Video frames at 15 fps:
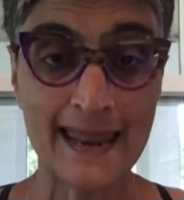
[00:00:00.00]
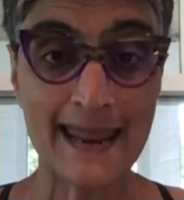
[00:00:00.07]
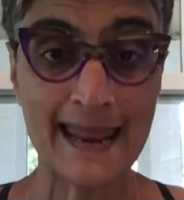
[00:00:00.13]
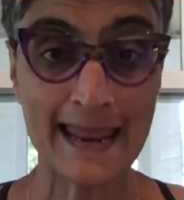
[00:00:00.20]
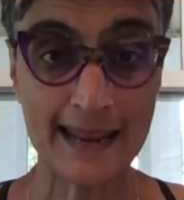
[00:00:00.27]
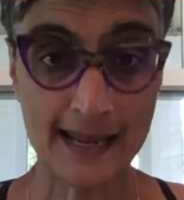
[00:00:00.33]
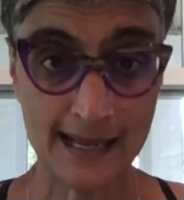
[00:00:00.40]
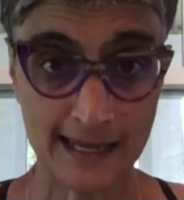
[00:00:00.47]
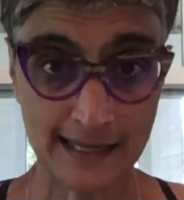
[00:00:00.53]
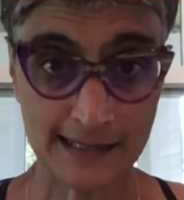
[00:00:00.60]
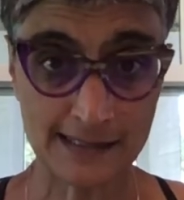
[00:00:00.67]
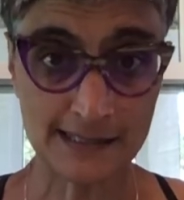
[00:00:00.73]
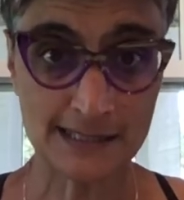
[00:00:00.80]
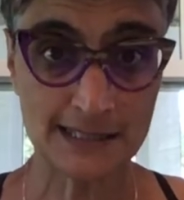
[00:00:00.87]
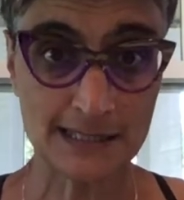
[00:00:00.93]

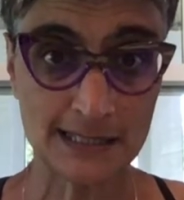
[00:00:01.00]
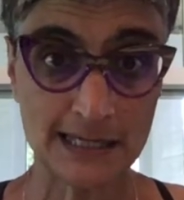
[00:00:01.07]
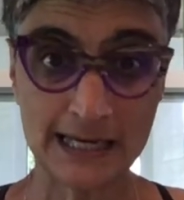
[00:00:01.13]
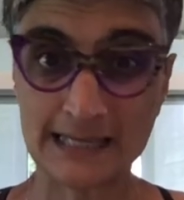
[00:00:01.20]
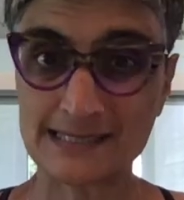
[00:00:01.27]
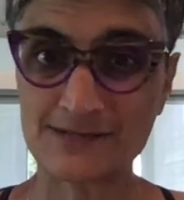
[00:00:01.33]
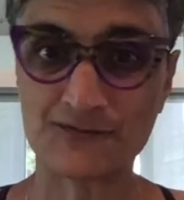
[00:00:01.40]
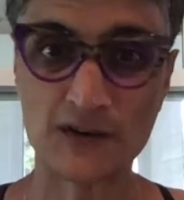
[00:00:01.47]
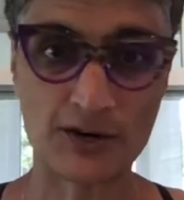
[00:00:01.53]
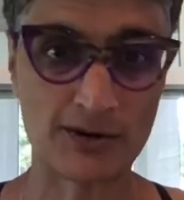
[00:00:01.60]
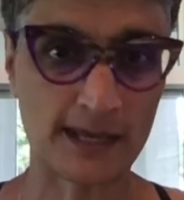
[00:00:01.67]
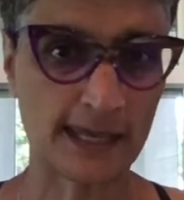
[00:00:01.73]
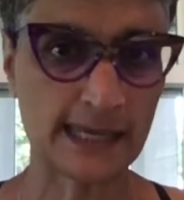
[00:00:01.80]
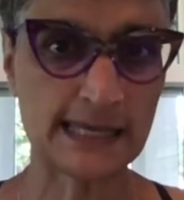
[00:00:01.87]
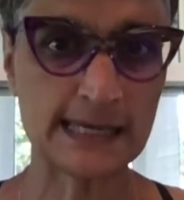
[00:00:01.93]
And it's
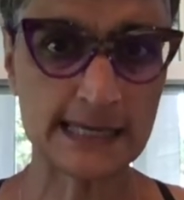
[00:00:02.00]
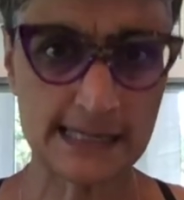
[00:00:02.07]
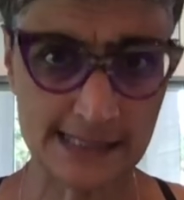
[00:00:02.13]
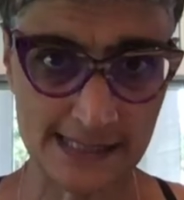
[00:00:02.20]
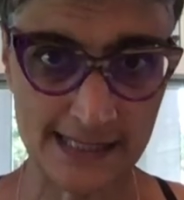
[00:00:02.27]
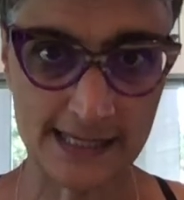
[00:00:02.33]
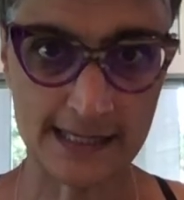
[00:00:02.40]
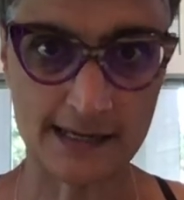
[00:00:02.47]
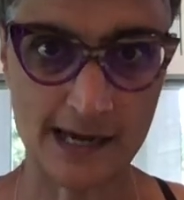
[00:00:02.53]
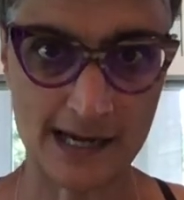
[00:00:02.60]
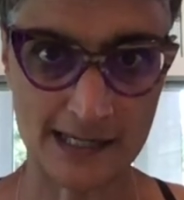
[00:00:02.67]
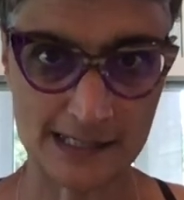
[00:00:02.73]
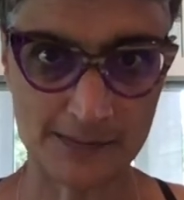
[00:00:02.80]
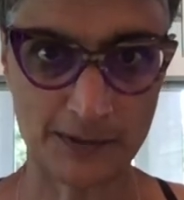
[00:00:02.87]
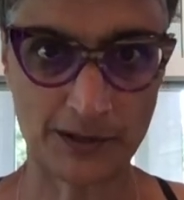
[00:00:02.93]
very easy in a
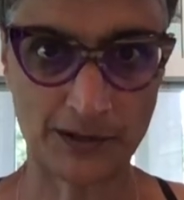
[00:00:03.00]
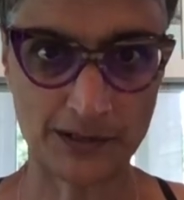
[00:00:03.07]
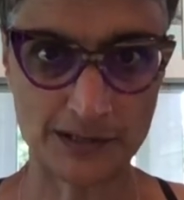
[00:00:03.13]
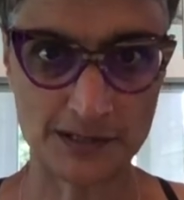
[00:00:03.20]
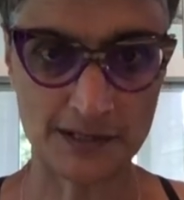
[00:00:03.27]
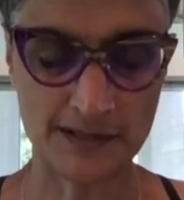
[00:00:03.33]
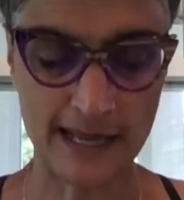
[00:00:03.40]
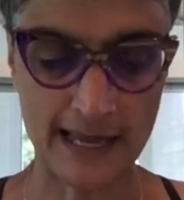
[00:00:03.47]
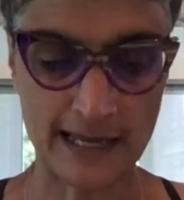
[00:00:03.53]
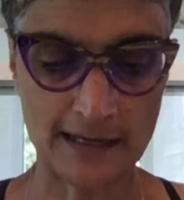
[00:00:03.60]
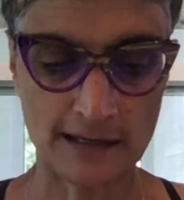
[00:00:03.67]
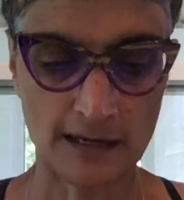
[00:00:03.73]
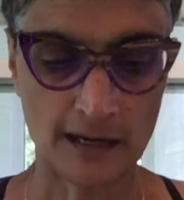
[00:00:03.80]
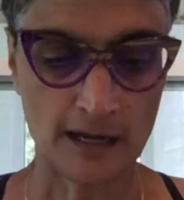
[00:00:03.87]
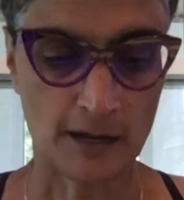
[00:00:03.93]
hospital to do that
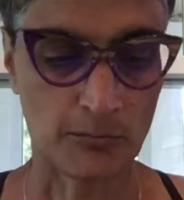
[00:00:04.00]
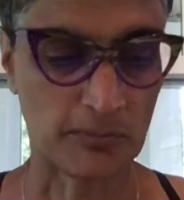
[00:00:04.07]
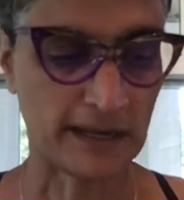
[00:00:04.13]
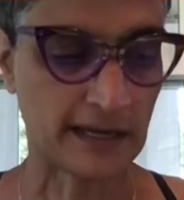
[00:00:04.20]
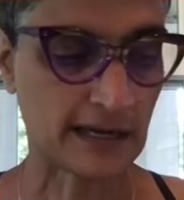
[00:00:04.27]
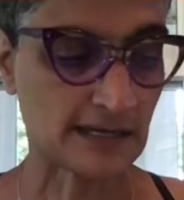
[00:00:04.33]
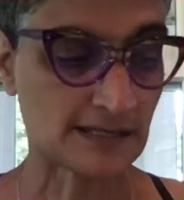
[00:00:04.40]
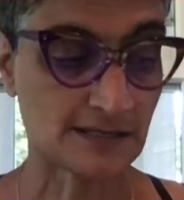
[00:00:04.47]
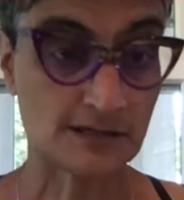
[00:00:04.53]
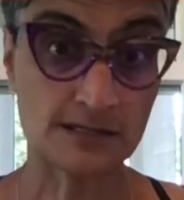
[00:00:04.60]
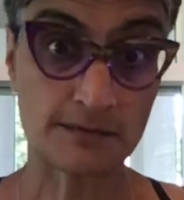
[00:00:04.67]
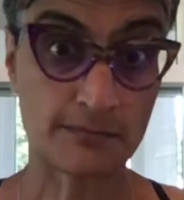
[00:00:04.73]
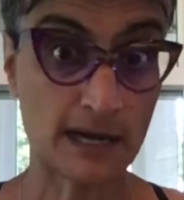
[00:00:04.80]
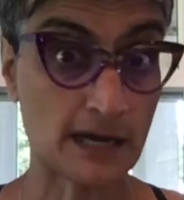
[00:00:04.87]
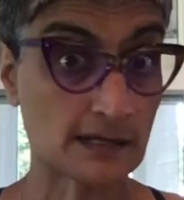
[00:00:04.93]
because there's a
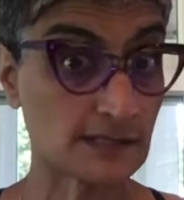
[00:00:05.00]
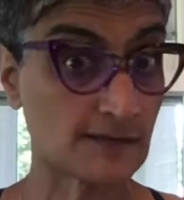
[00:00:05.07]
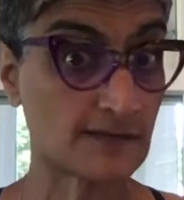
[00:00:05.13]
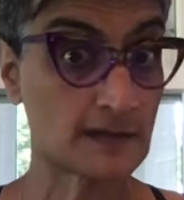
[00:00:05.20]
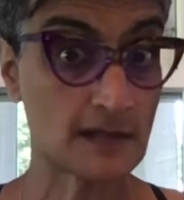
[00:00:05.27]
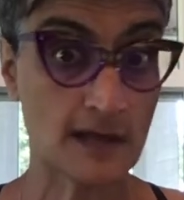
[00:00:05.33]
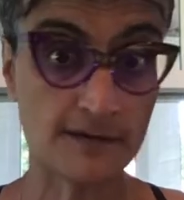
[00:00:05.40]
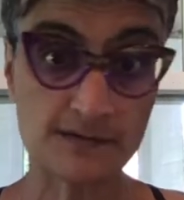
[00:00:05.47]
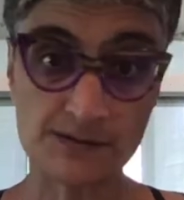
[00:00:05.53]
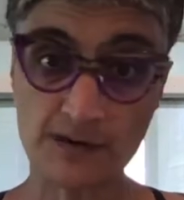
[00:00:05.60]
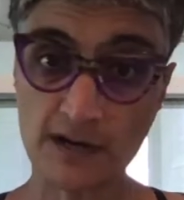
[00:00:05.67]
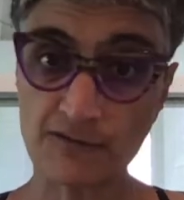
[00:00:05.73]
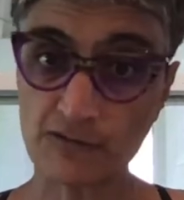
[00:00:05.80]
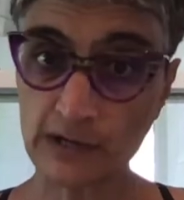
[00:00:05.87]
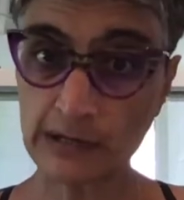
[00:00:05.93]
box of gloves
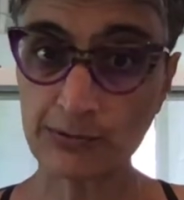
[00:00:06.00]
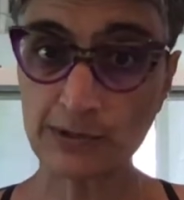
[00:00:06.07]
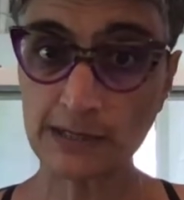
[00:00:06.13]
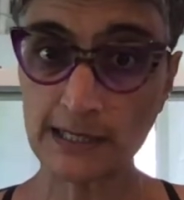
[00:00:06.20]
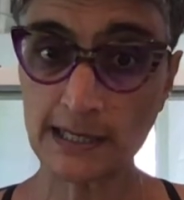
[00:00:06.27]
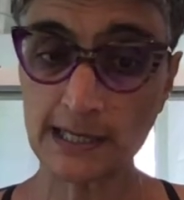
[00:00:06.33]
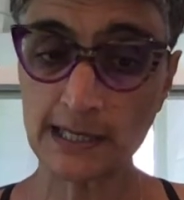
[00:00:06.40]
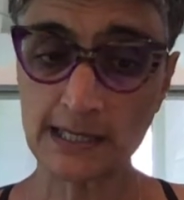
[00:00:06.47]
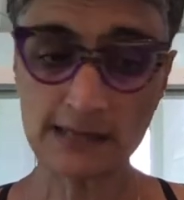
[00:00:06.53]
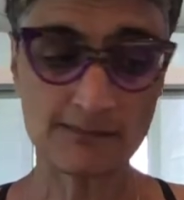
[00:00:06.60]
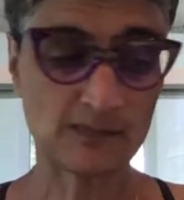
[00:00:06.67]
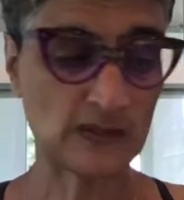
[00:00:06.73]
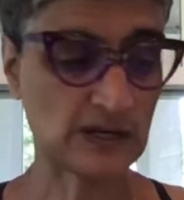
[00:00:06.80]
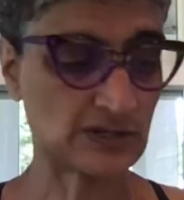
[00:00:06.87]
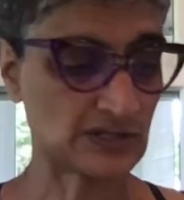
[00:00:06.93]
very frequently.
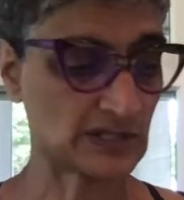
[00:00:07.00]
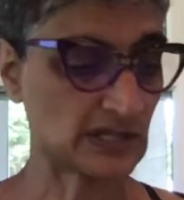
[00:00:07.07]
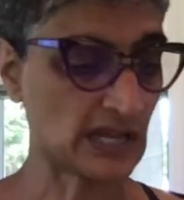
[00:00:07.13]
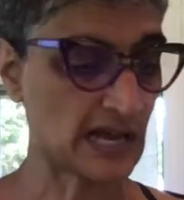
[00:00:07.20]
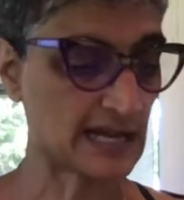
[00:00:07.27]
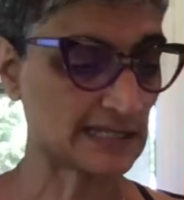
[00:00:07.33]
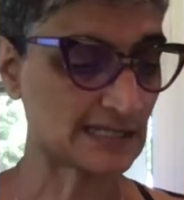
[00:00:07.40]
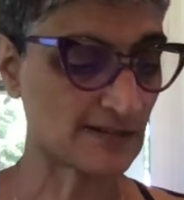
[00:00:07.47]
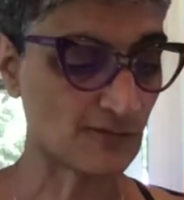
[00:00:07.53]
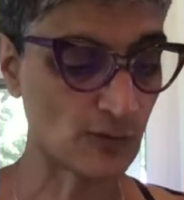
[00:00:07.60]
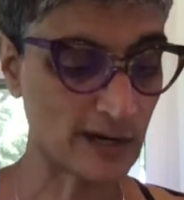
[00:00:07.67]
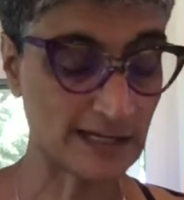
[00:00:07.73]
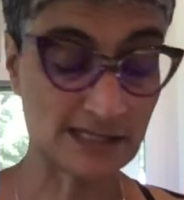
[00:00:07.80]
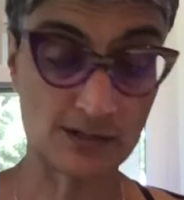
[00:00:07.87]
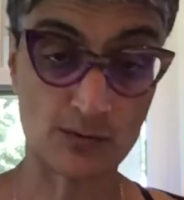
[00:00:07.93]
There's lots of
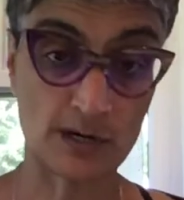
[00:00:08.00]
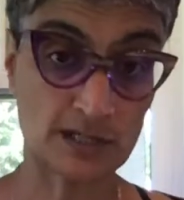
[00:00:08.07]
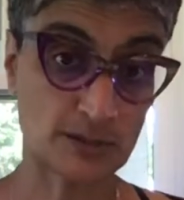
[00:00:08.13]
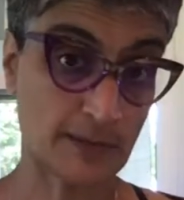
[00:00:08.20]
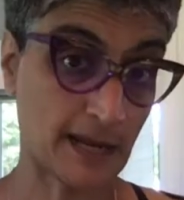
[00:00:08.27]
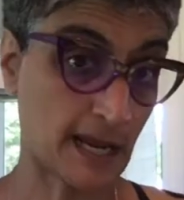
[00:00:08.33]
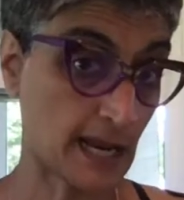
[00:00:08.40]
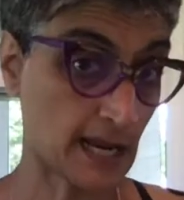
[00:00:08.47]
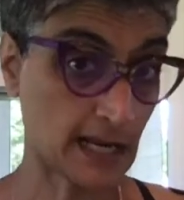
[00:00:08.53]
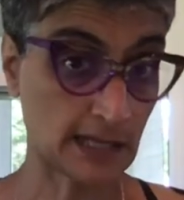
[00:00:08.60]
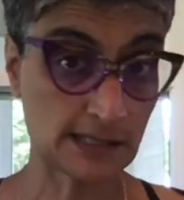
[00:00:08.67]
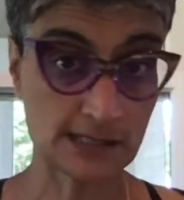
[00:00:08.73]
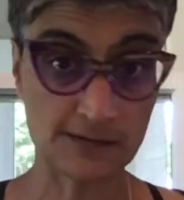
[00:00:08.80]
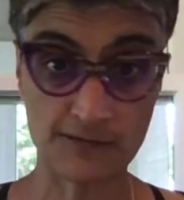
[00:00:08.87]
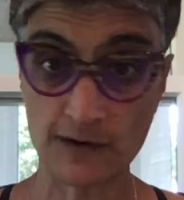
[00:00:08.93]
ways to wash my
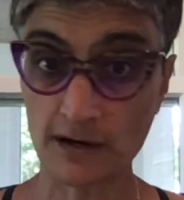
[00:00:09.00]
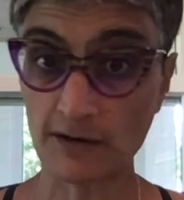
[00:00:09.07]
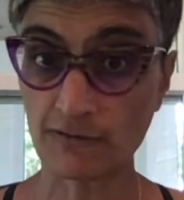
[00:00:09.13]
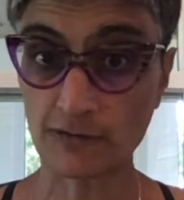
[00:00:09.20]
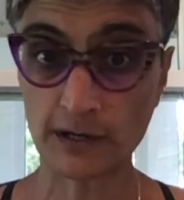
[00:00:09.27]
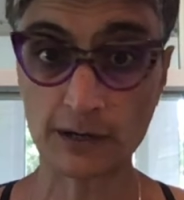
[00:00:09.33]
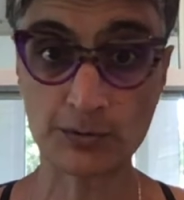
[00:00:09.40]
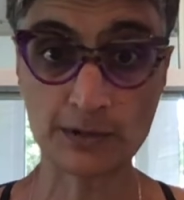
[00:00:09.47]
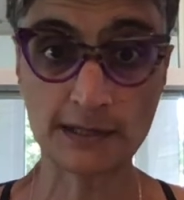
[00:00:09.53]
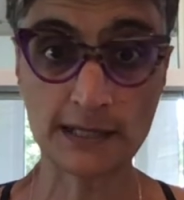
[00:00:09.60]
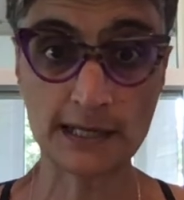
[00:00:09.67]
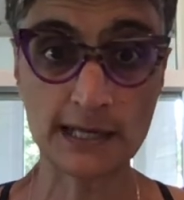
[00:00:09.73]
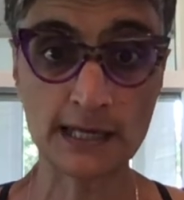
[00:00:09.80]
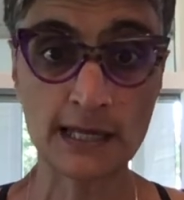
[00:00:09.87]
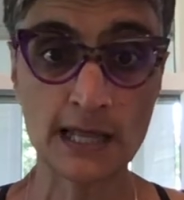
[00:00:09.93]
hands very
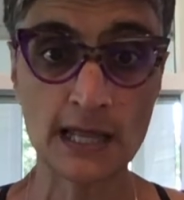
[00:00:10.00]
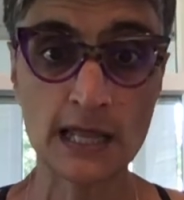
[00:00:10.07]
frequently.